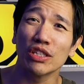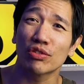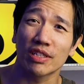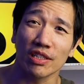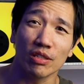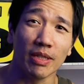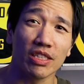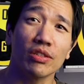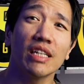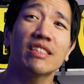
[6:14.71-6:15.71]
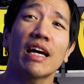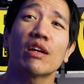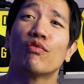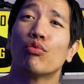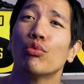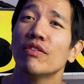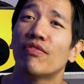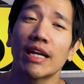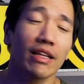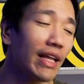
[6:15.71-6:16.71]
interesting to me. So this kind of
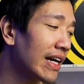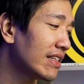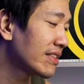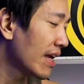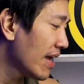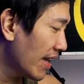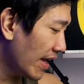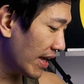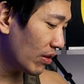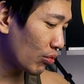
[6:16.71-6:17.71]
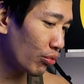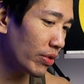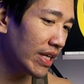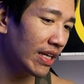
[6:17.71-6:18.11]
revitalized and